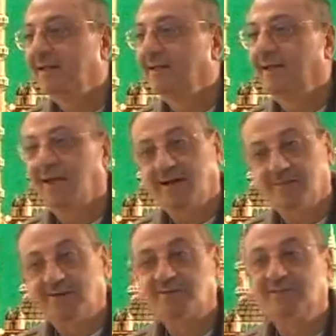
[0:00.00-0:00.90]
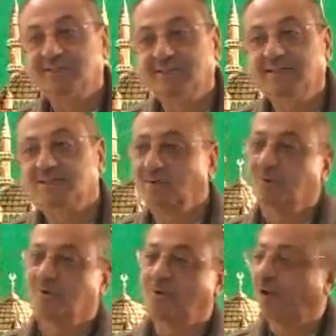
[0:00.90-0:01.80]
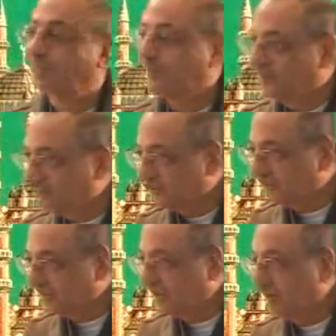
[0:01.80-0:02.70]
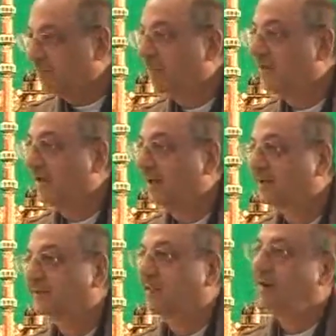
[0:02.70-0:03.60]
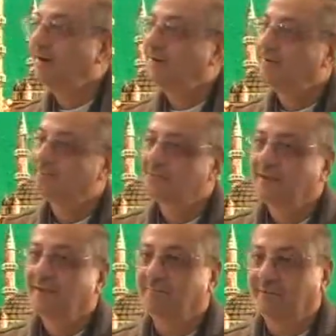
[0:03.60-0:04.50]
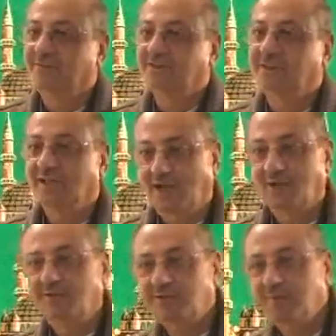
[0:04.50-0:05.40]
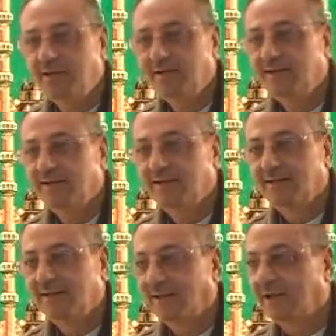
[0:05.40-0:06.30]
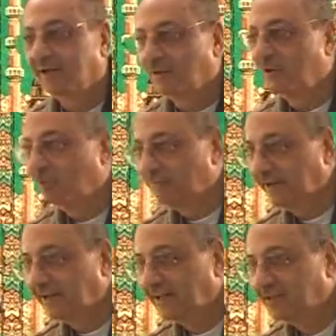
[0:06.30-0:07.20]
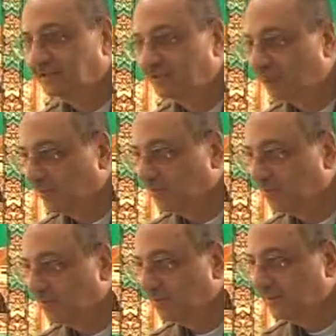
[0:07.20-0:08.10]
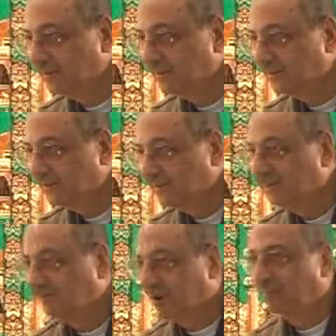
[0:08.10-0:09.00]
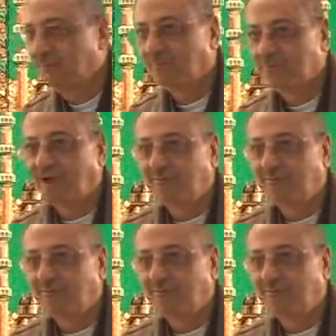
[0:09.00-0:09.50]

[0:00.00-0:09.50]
al-masjidi. So you drop the noon. Manaratal masjidi. Are you with me? Do you feel that you drop the noon? For mudaf